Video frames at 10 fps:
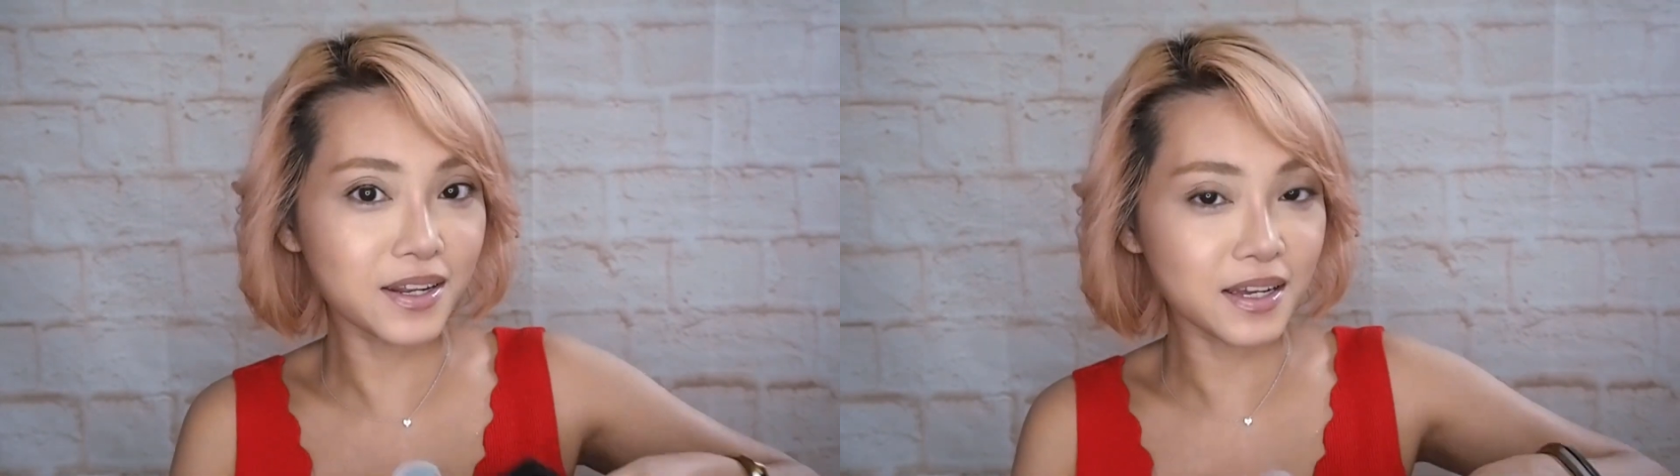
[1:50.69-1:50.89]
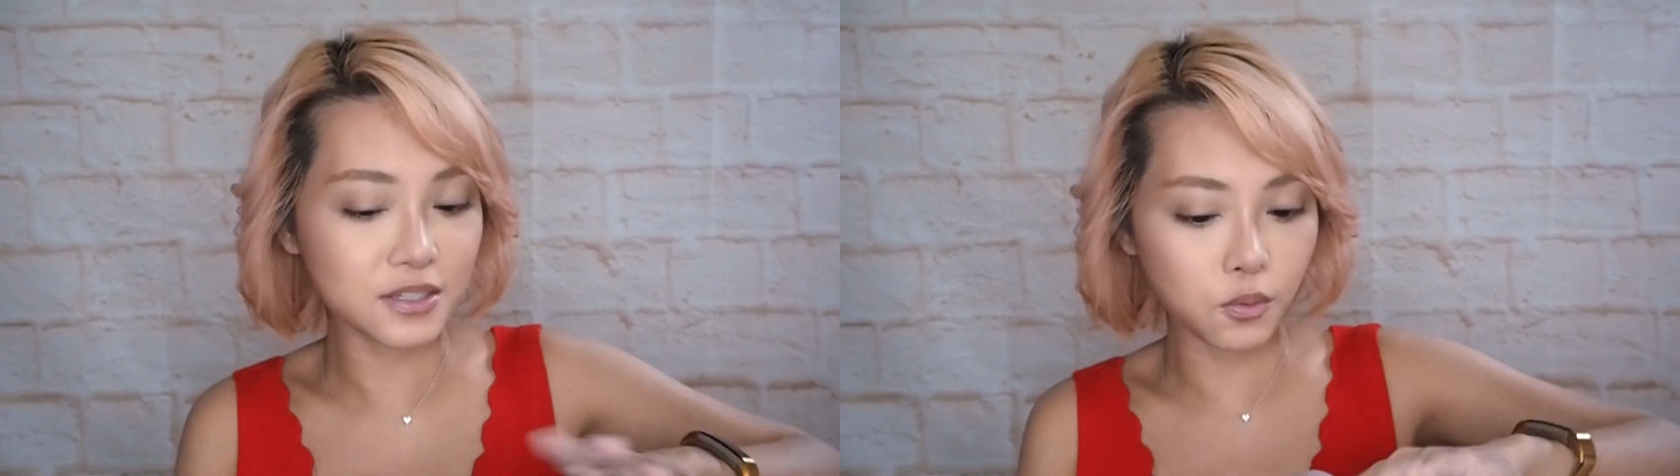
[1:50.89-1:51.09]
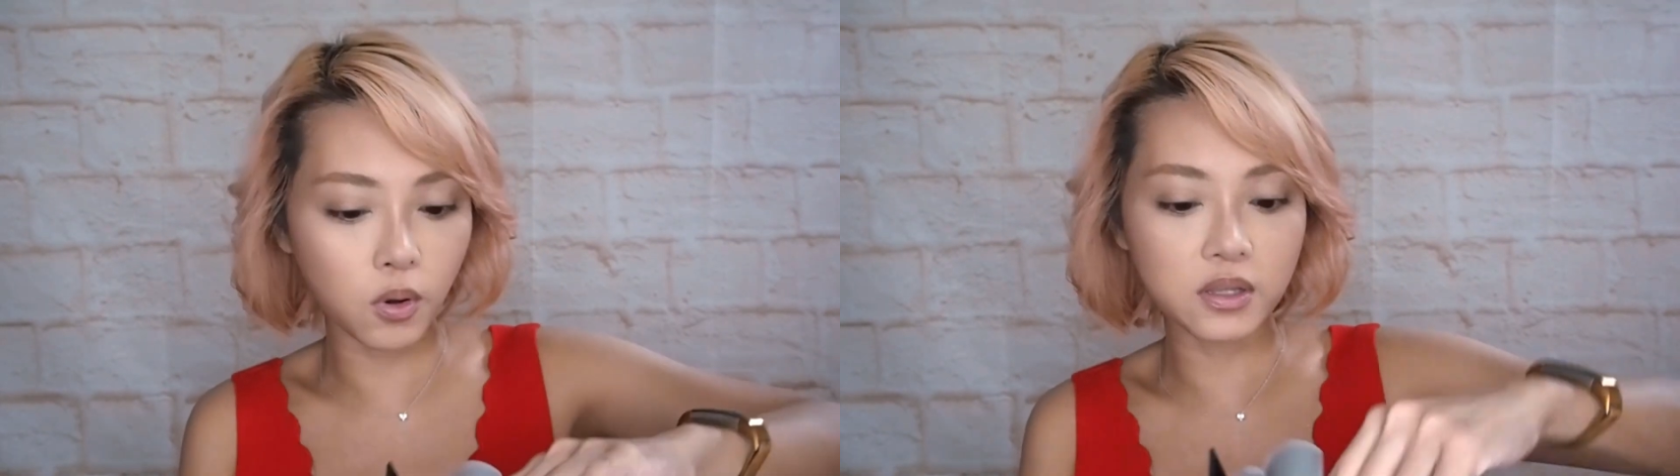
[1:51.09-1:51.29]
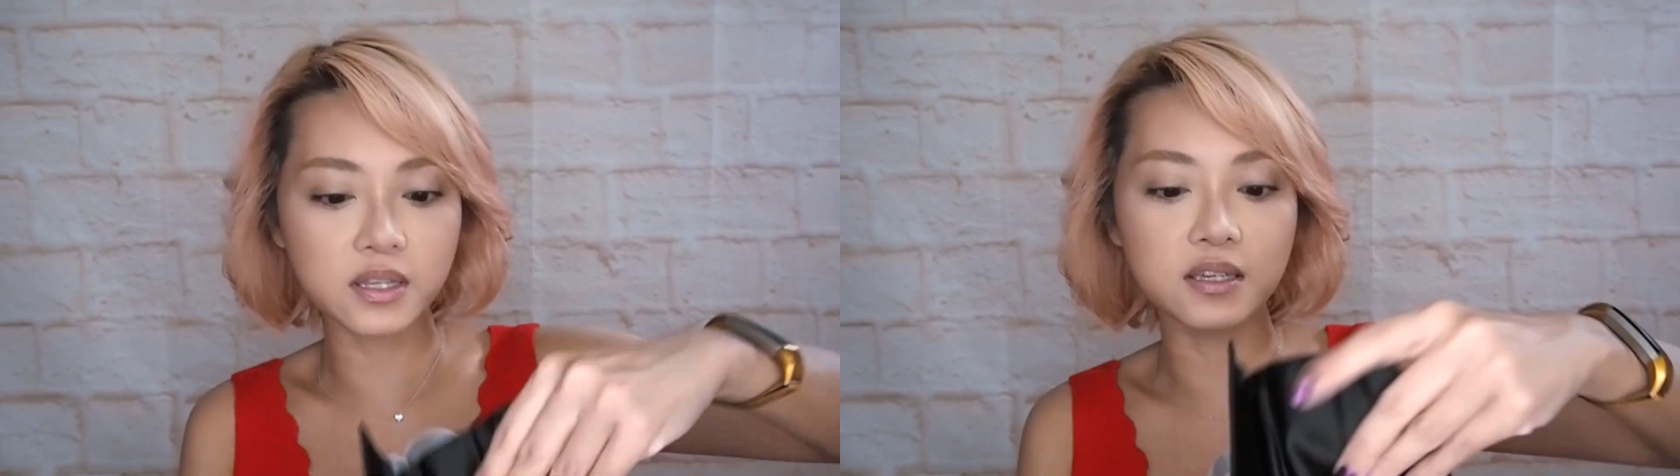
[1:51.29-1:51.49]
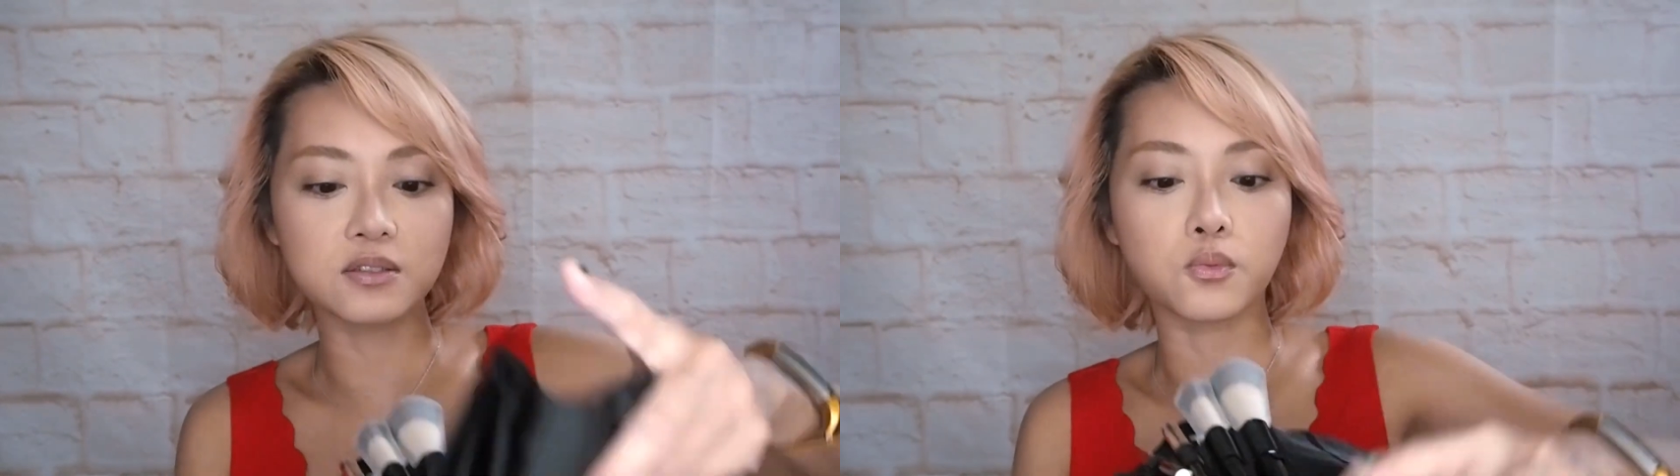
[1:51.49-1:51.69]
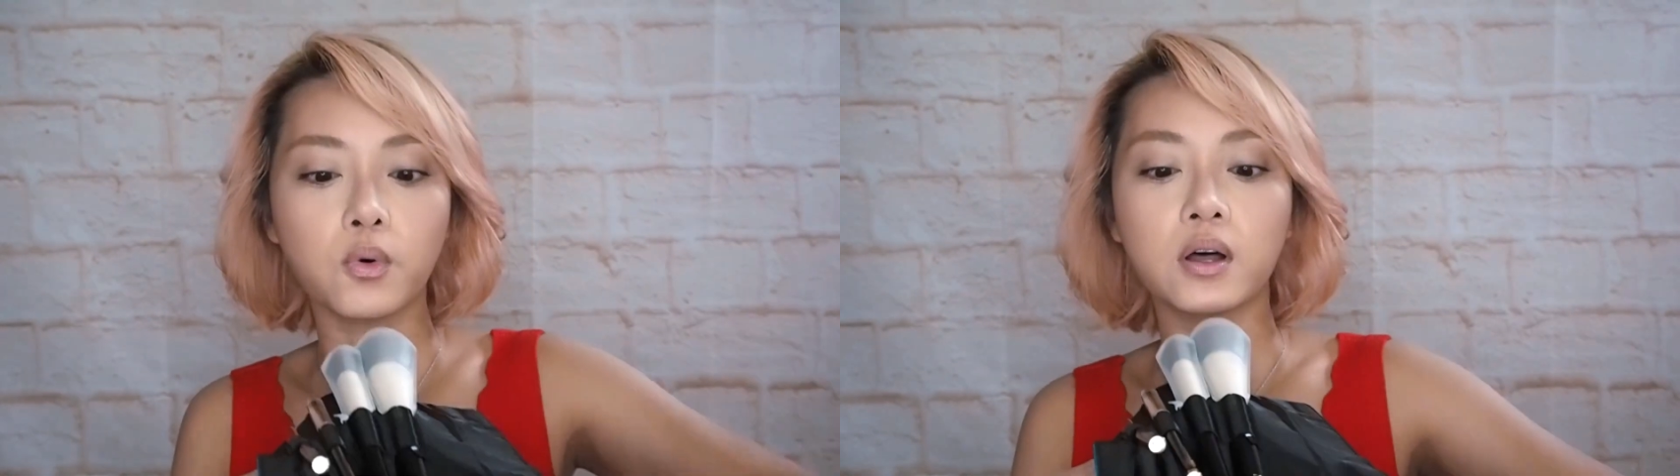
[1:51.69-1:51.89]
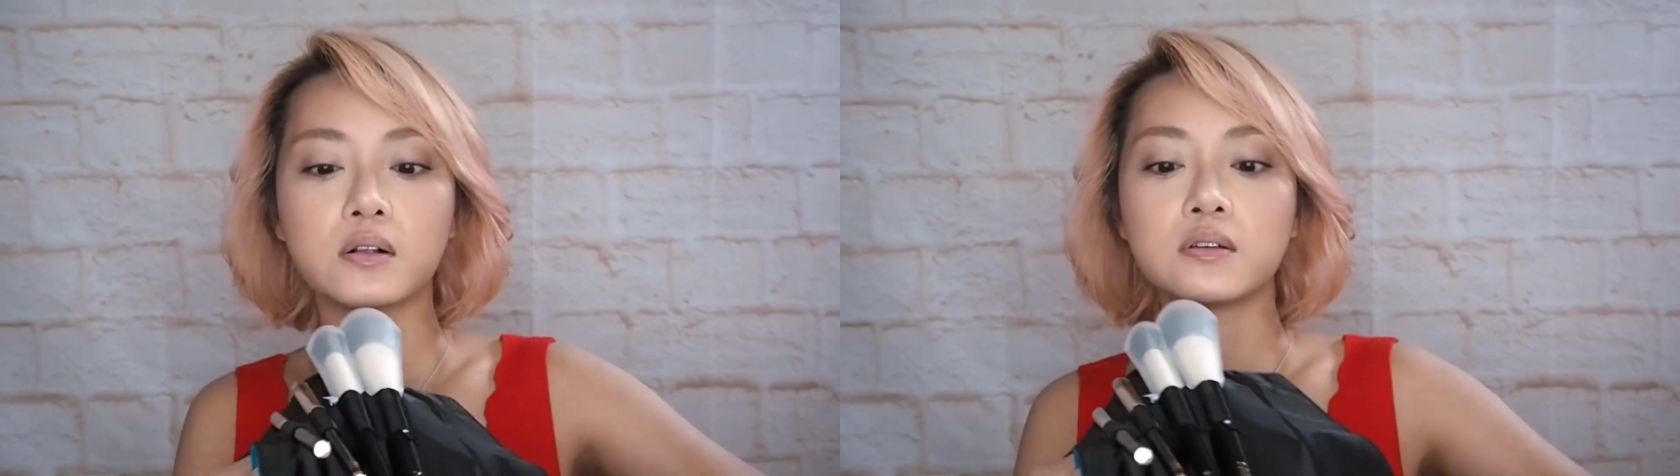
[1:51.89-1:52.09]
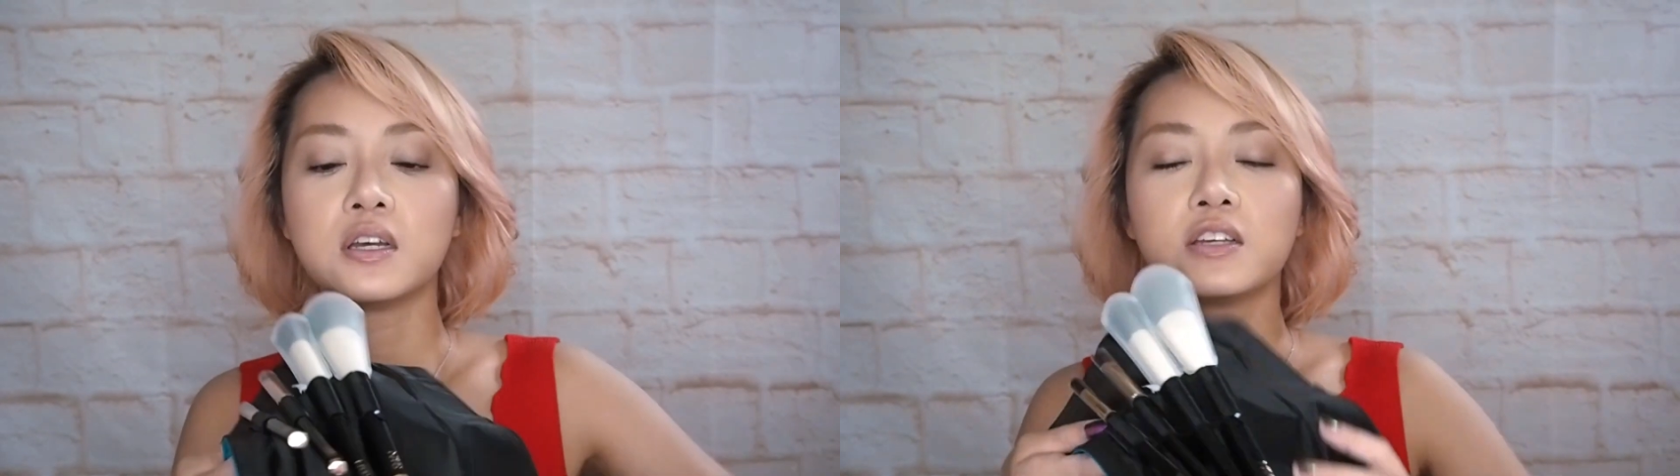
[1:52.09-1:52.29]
nice quality as well.